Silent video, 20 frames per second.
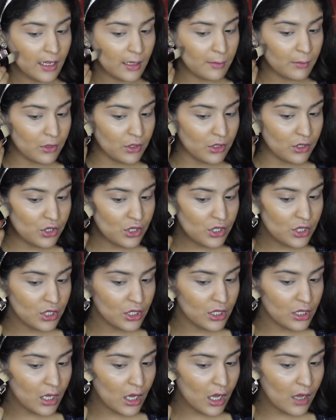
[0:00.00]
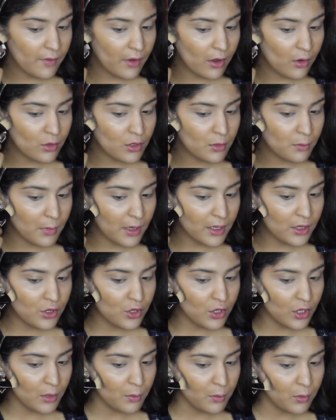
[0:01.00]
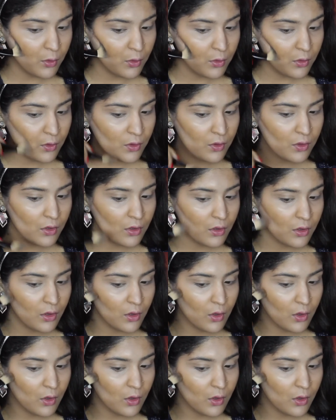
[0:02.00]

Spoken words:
I'm gonna just carve out my cheekbones.